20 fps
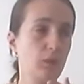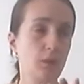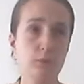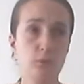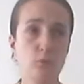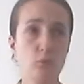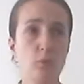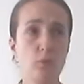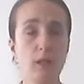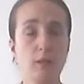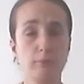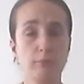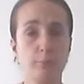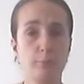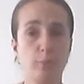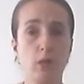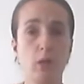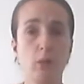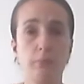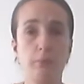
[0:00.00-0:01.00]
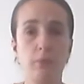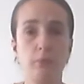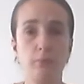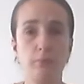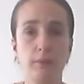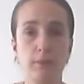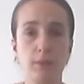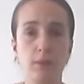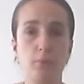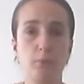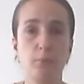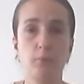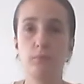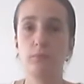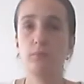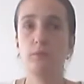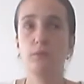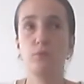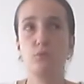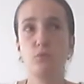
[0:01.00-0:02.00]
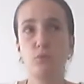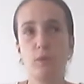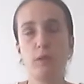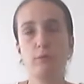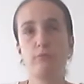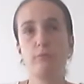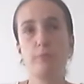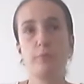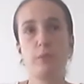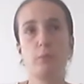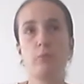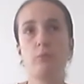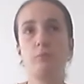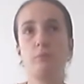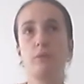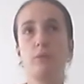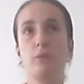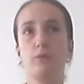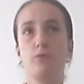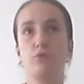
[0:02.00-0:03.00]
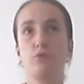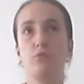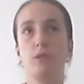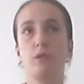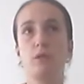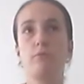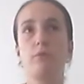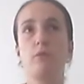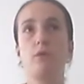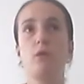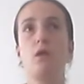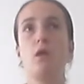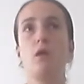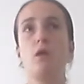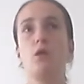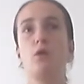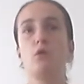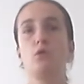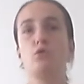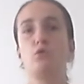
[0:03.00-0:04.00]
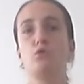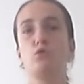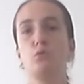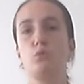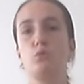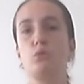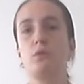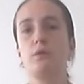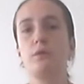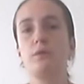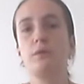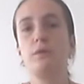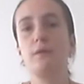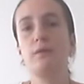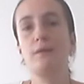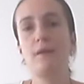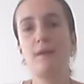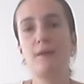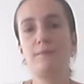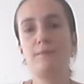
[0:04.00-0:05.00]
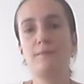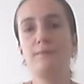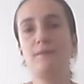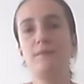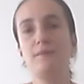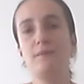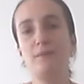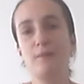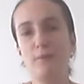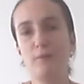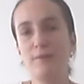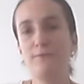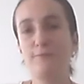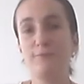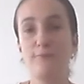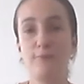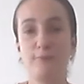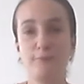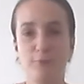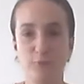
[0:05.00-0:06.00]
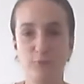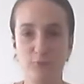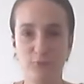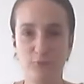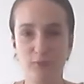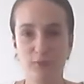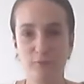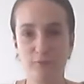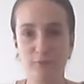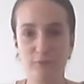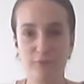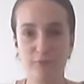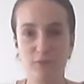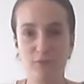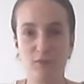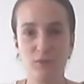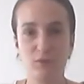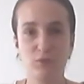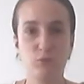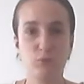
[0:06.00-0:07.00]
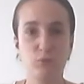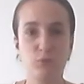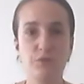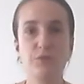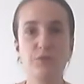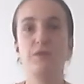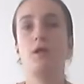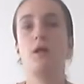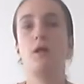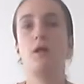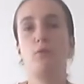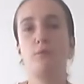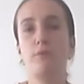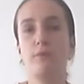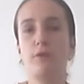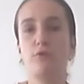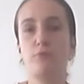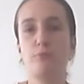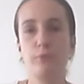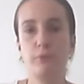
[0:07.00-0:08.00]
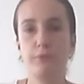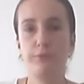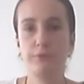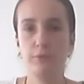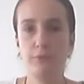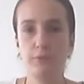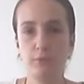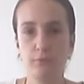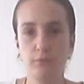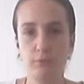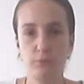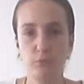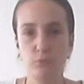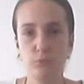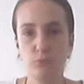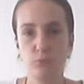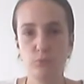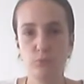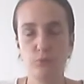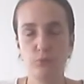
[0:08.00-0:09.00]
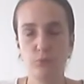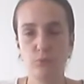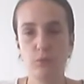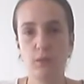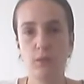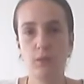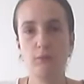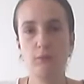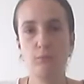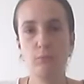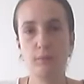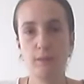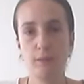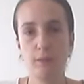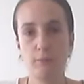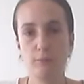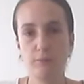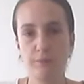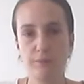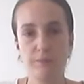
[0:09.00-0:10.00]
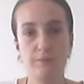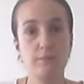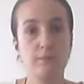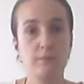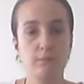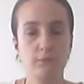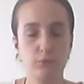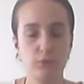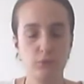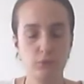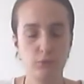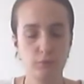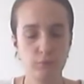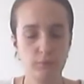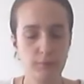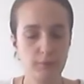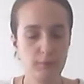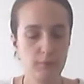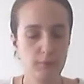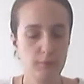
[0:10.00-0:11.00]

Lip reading: I don't have a problem. Yeah, well, you don't have a problem because you never took the candy away from yourself to see how desperate you are without it, you know?